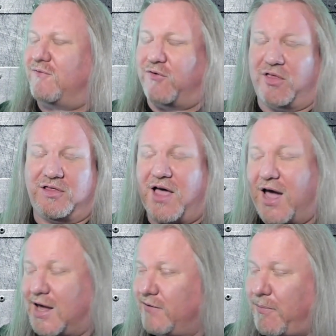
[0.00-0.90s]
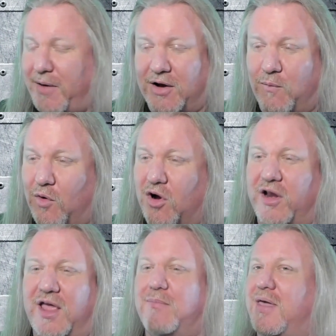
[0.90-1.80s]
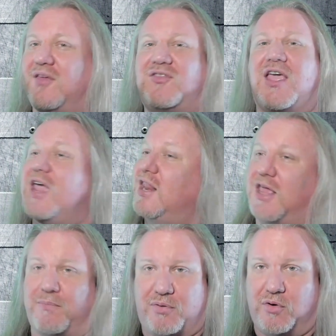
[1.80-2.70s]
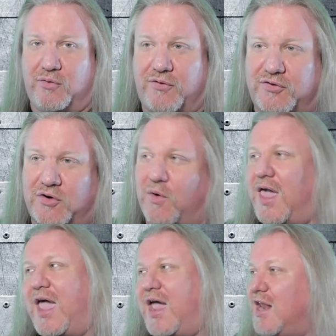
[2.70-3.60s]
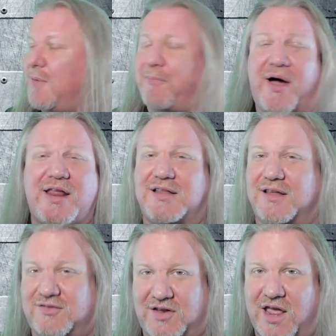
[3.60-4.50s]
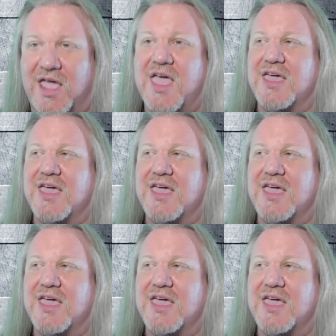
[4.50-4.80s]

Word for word: for the lack of a better word it makes it idiot proof so anybody listening